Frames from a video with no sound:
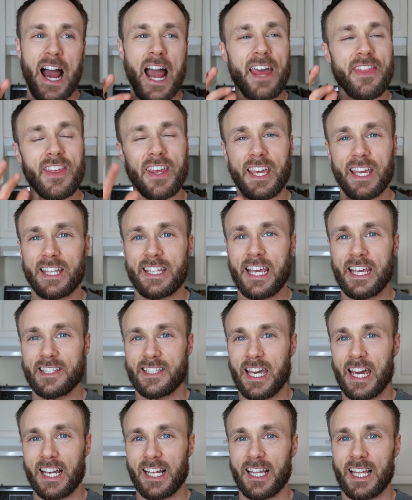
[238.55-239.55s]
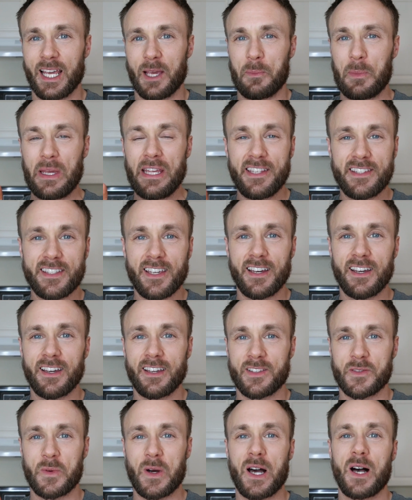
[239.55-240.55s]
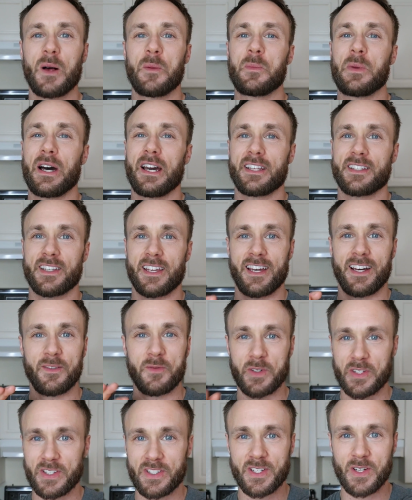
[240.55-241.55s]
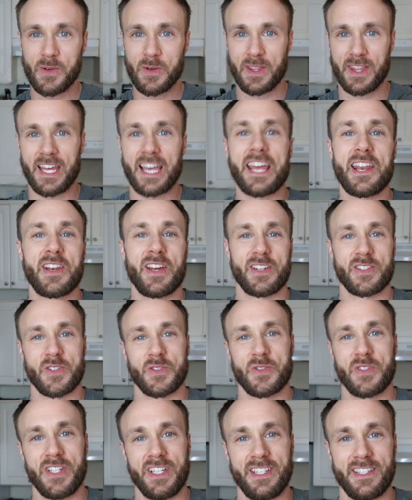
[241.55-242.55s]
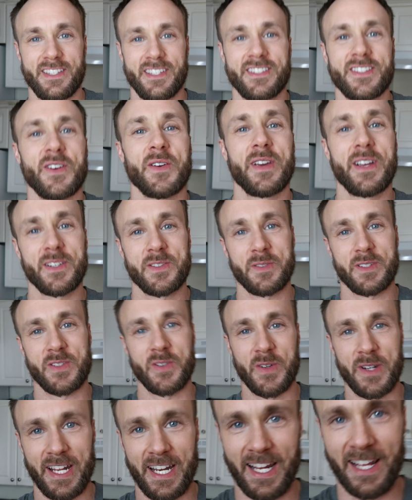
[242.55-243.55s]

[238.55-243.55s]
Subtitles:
I think it tastes kind of like pizza as well, but we'll just go with like a nacho cheese. So here's what's going